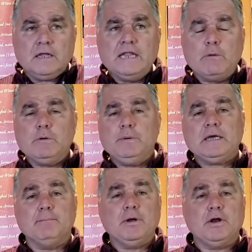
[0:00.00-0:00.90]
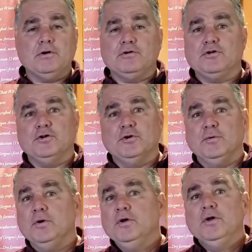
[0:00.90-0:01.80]
And that would be compared
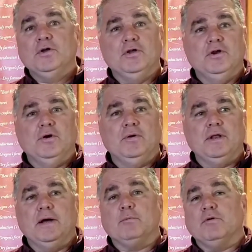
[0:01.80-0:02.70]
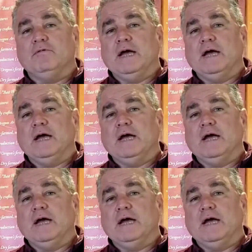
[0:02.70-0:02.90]
to, you know, in Umpqua